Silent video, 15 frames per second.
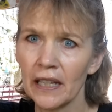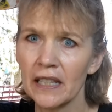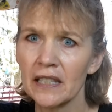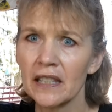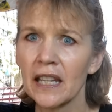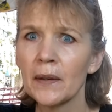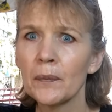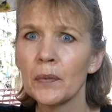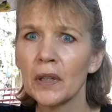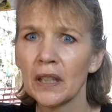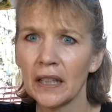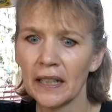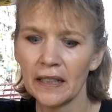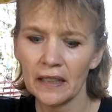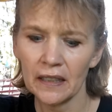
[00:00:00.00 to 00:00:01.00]
as they
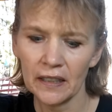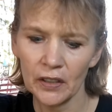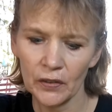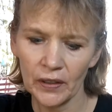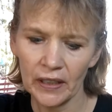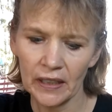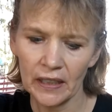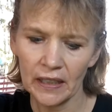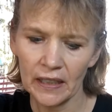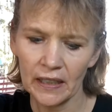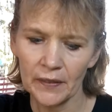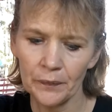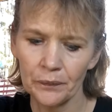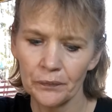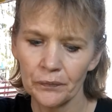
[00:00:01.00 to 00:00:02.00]
politely greeted
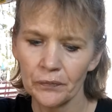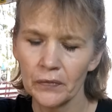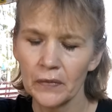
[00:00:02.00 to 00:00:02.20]
him.